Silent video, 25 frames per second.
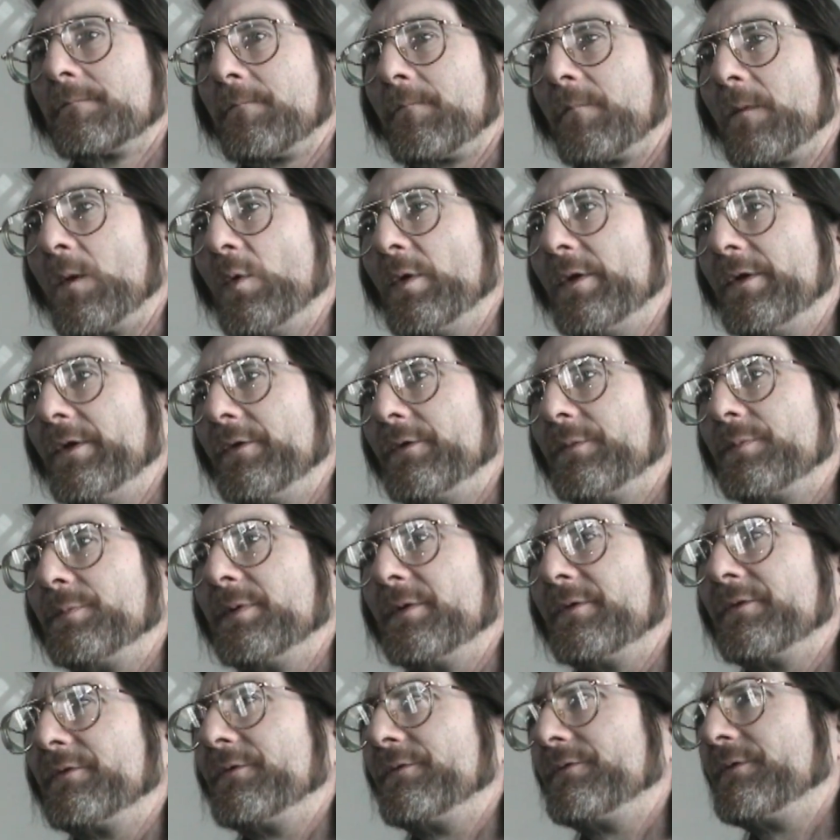with its
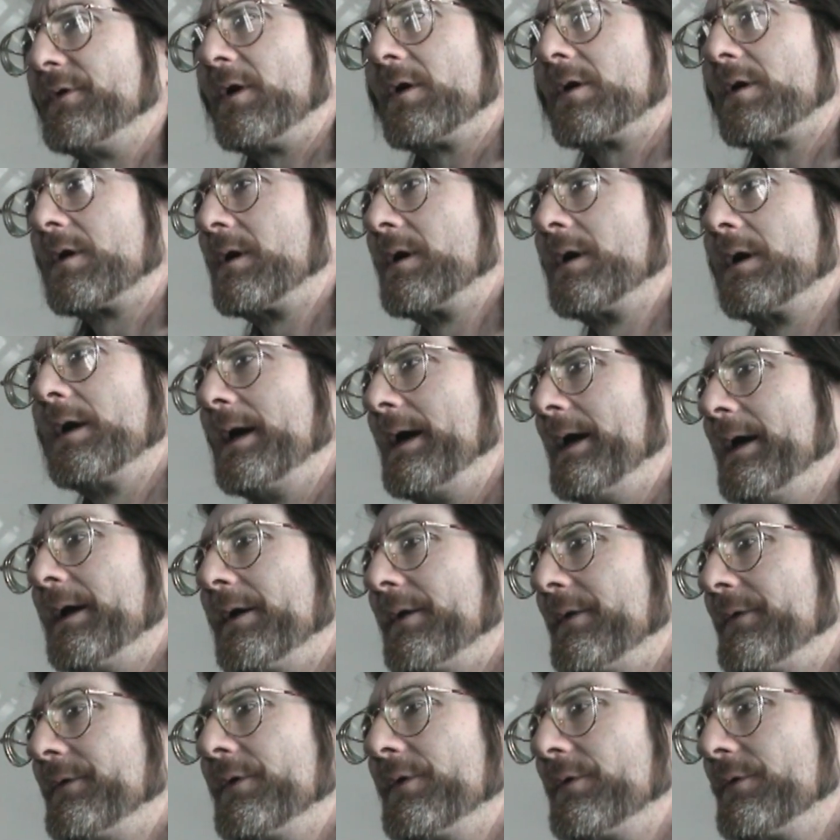bizarre
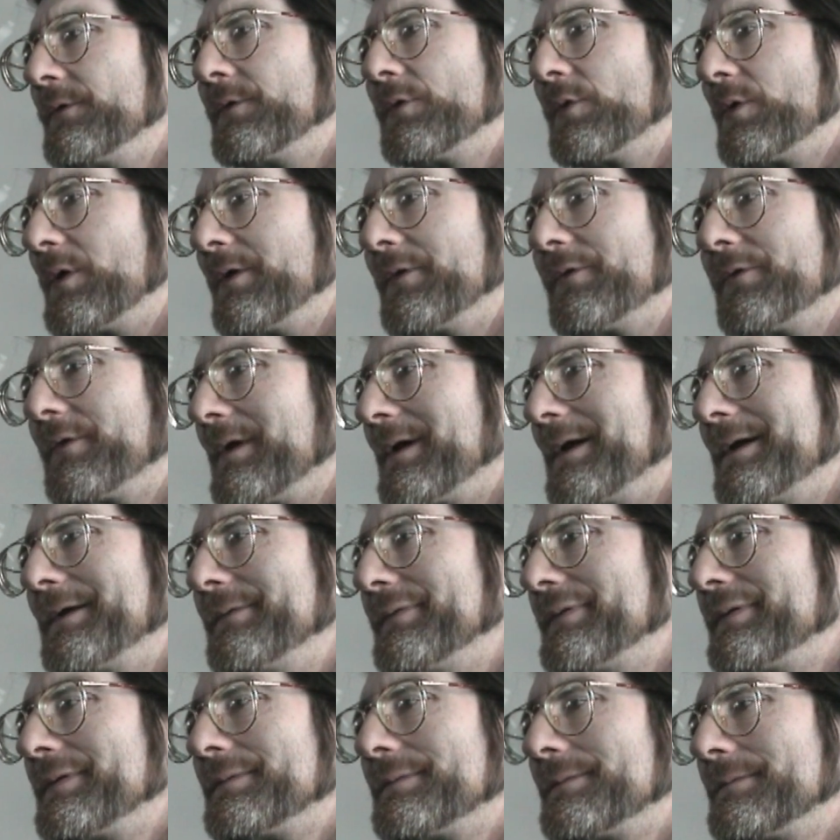attitude towards
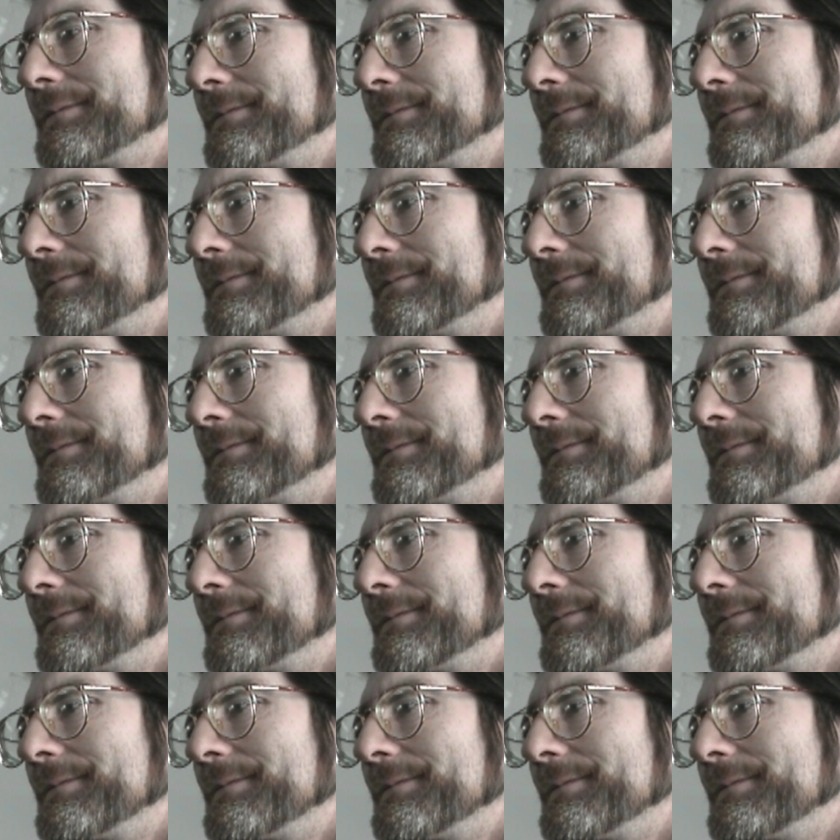life.